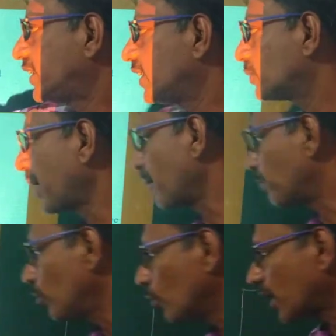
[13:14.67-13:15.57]
is my
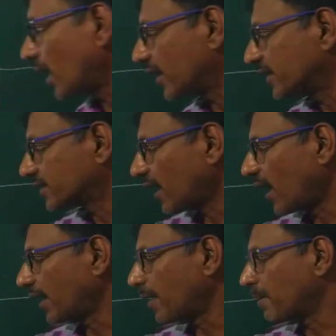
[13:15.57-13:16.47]
blue color is
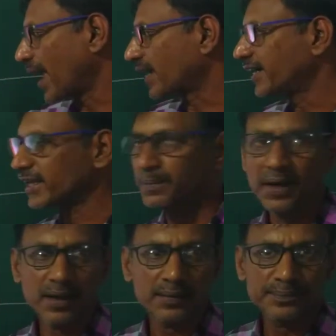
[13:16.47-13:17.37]
called a magnetic
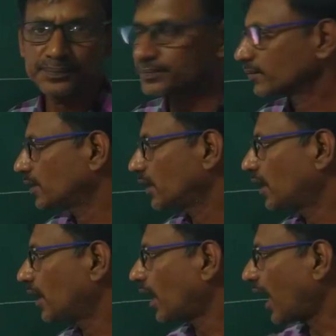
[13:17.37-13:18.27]
field
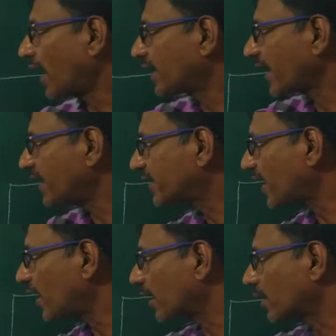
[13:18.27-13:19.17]
and red
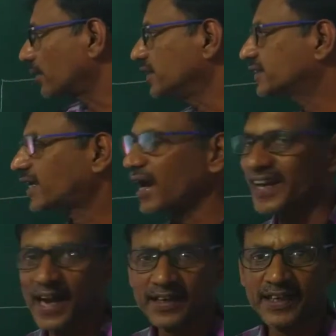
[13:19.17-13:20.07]
color is called
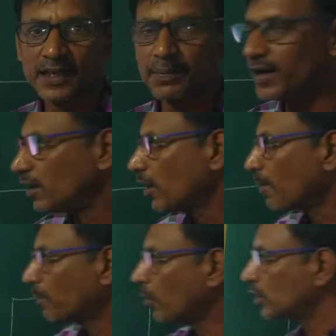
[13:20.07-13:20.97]
electric field.
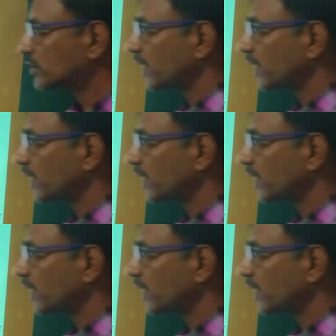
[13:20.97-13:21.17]
Both